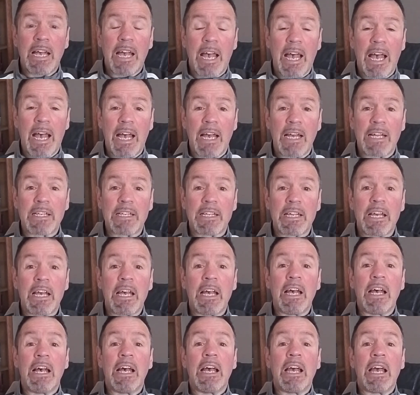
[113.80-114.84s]
and
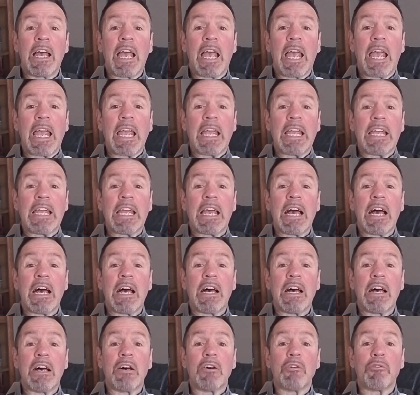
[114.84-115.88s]
he
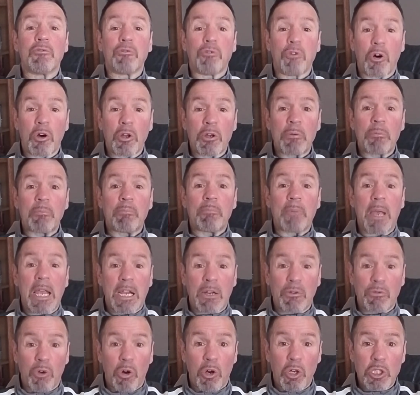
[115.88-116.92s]
fought
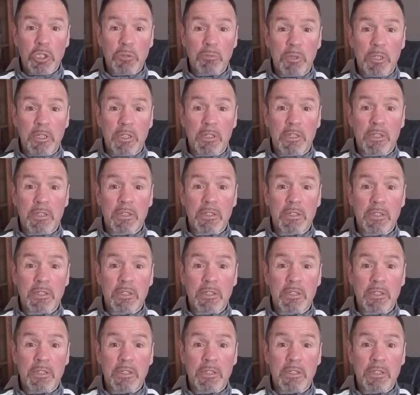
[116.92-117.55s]
Mike Rossman,